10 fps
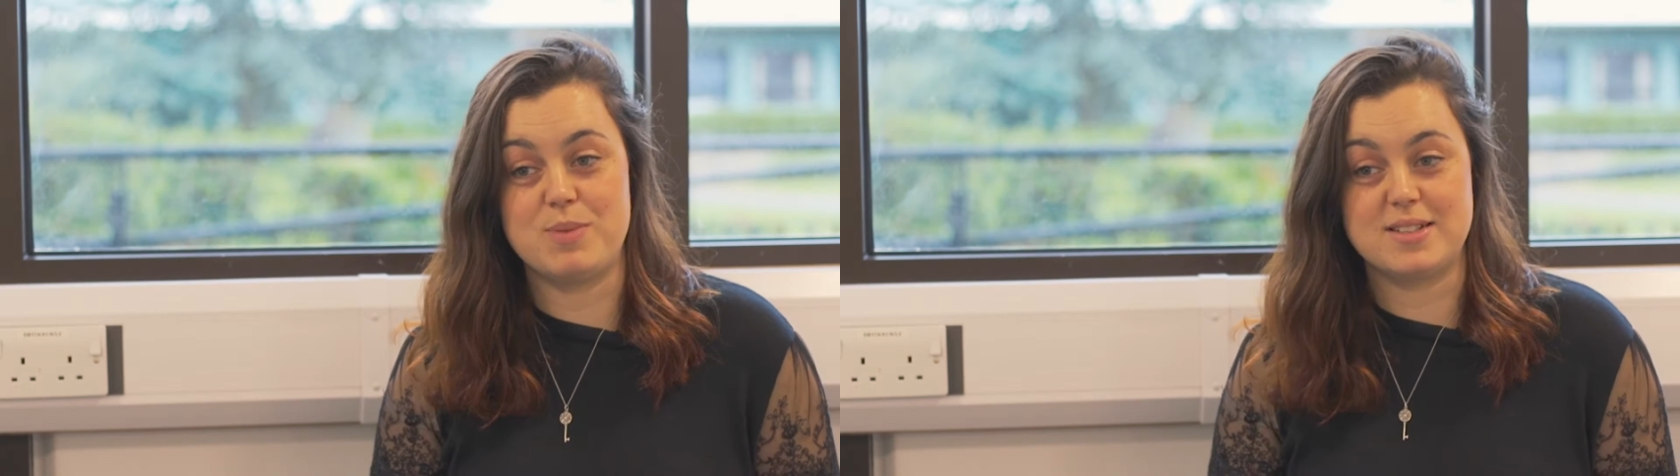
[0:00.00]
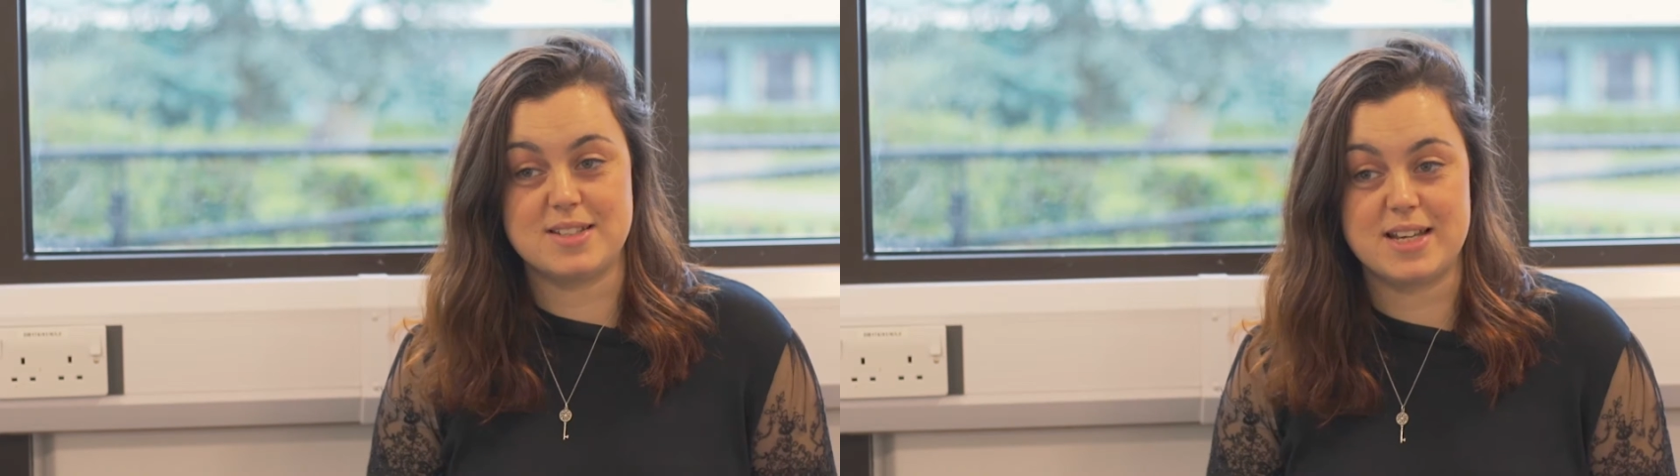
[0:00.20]

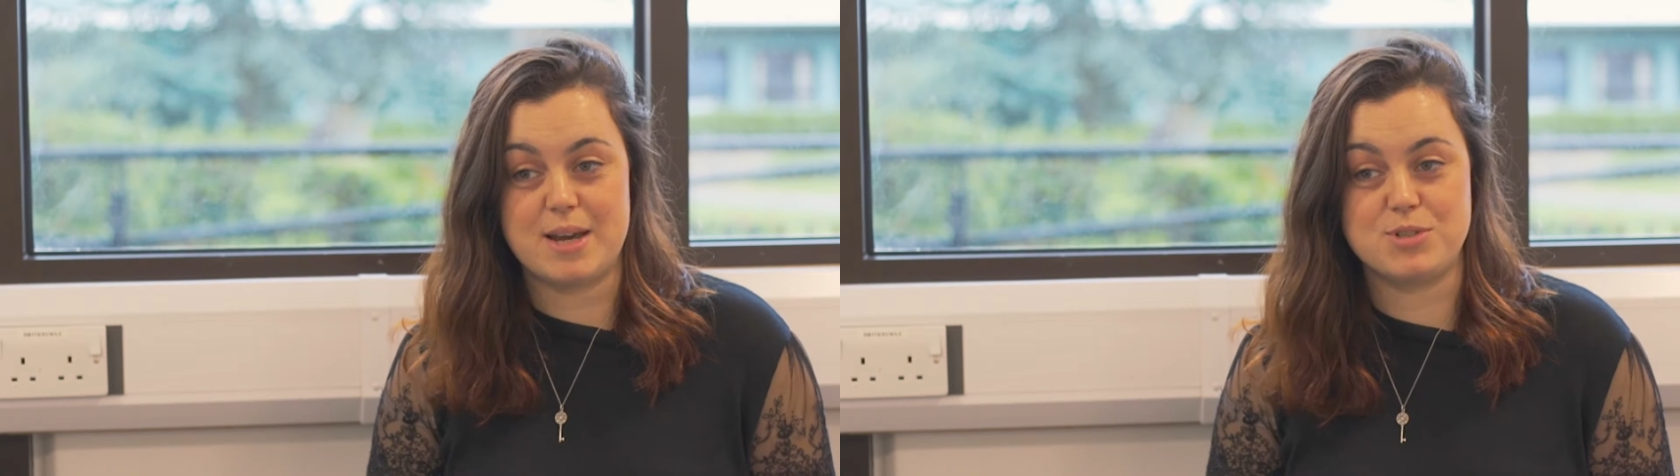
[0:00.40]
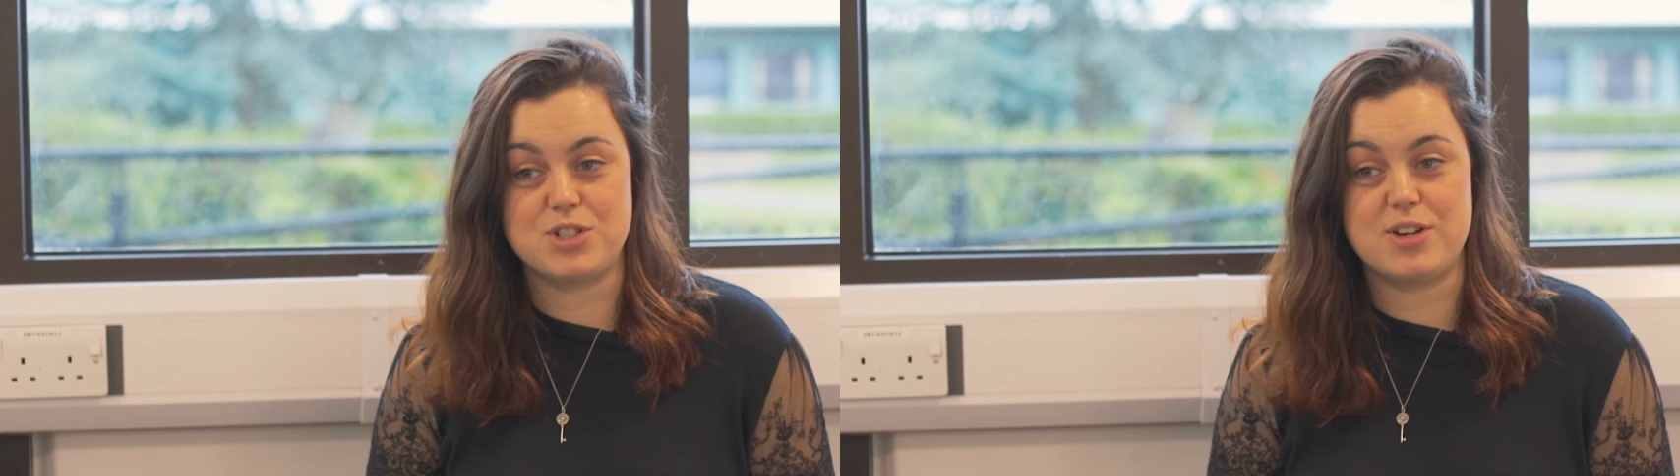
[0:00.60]
maths and
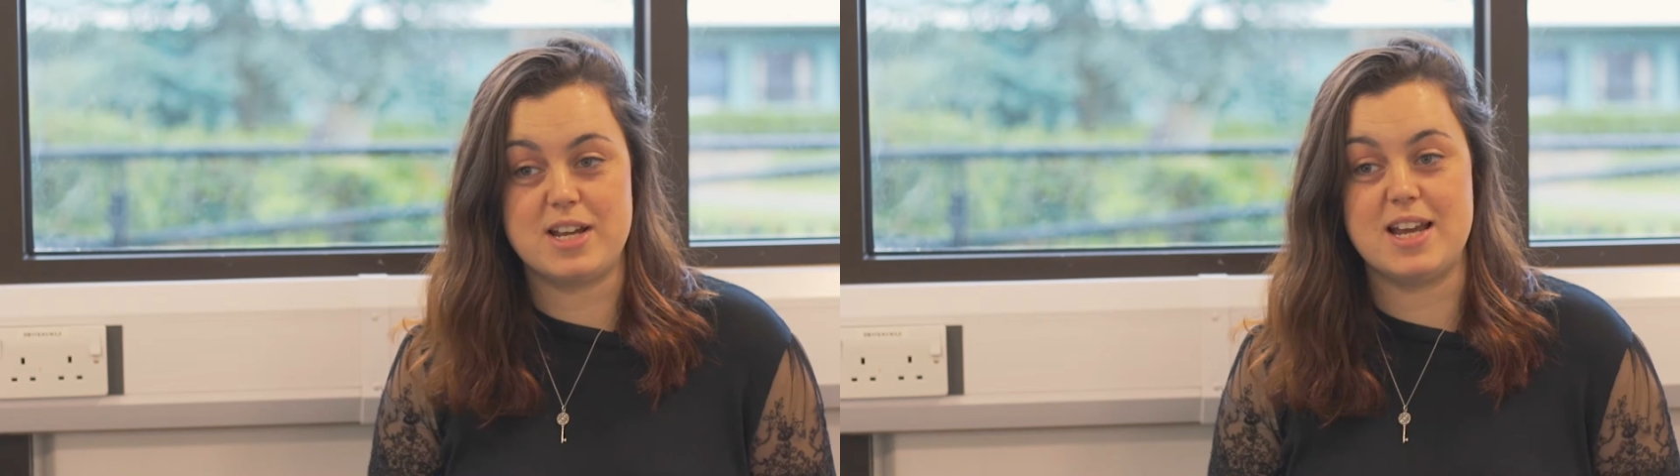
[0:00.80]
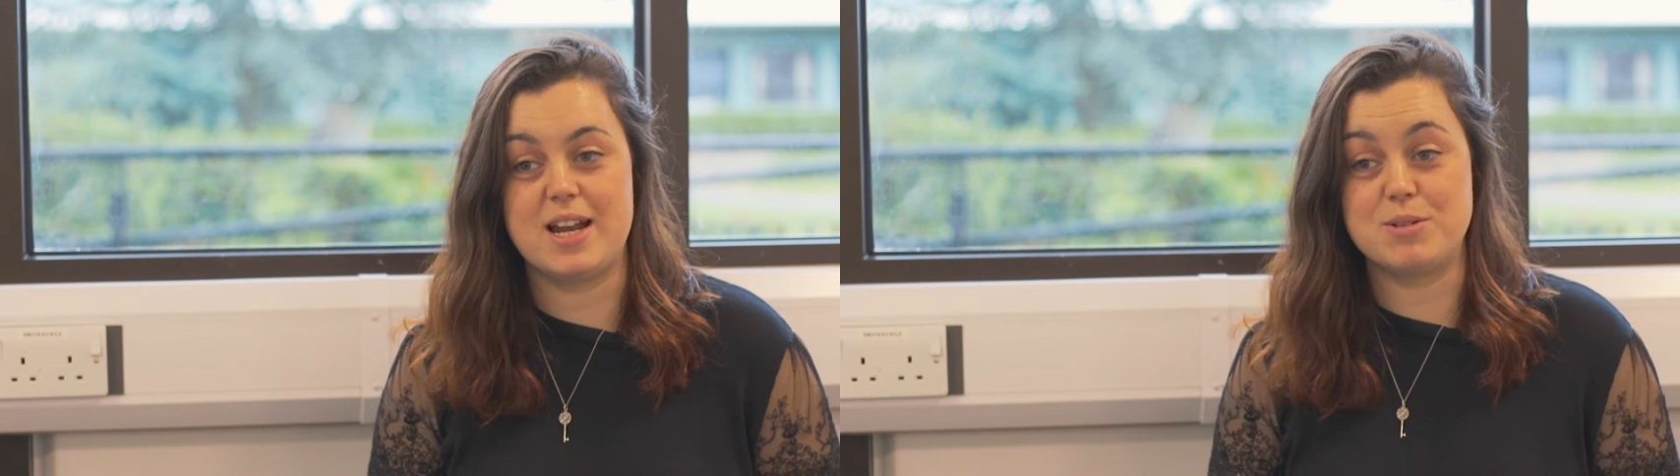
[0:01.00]

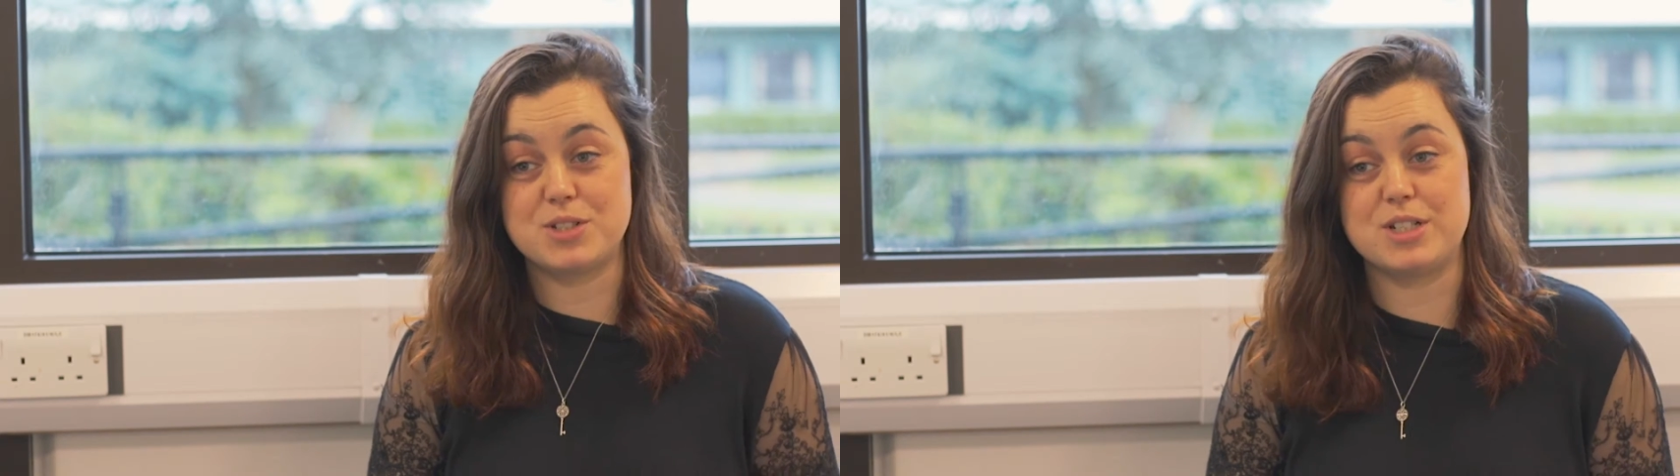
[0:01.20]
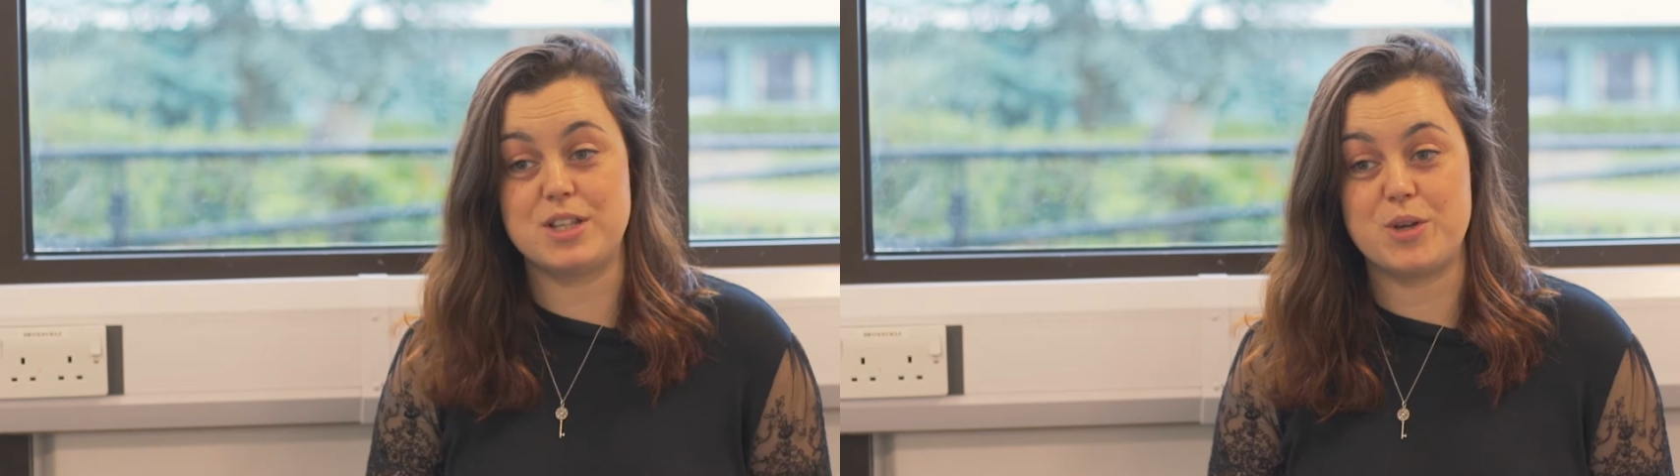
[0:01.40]
chemistry and I was
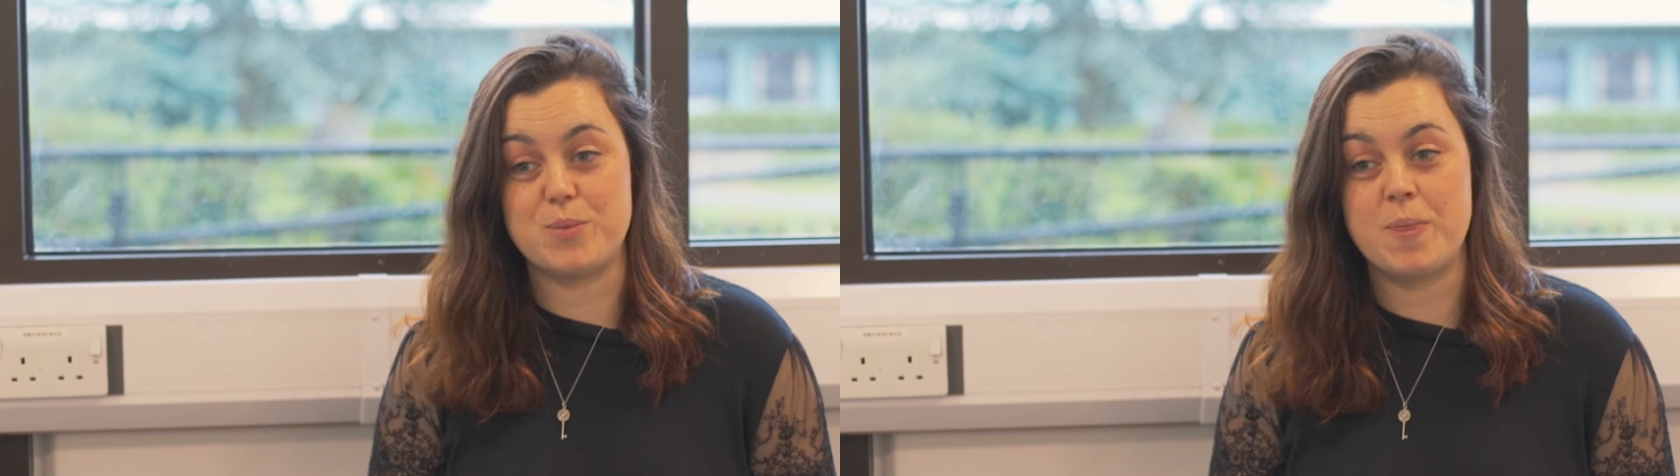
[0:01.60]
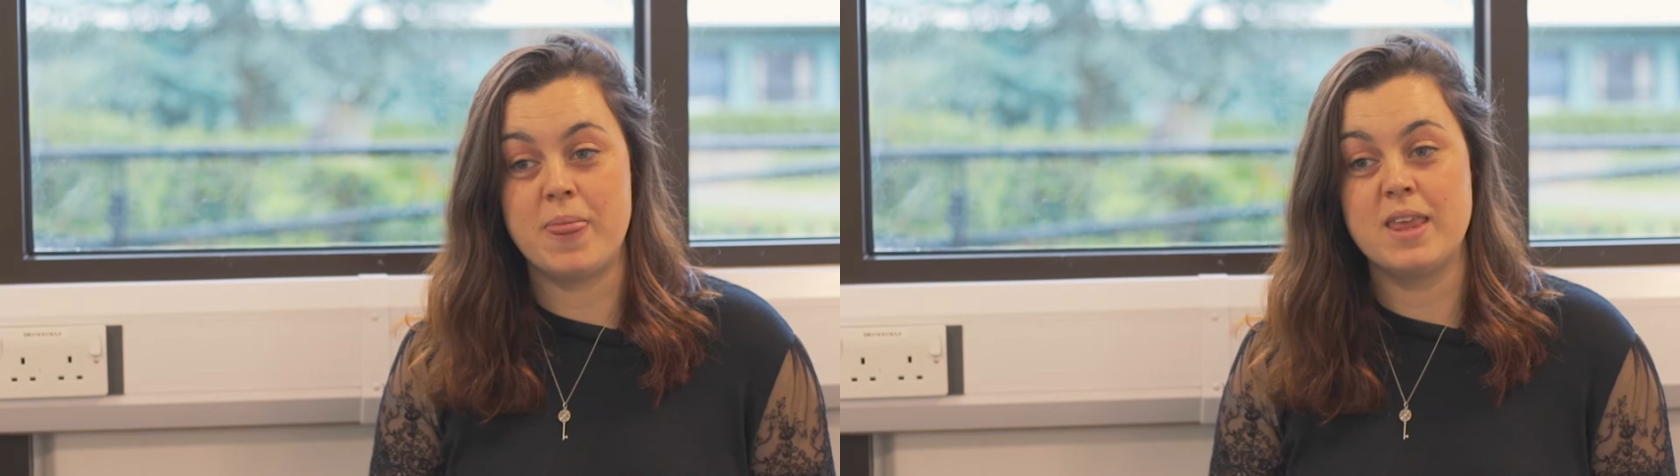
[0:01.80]
good at them.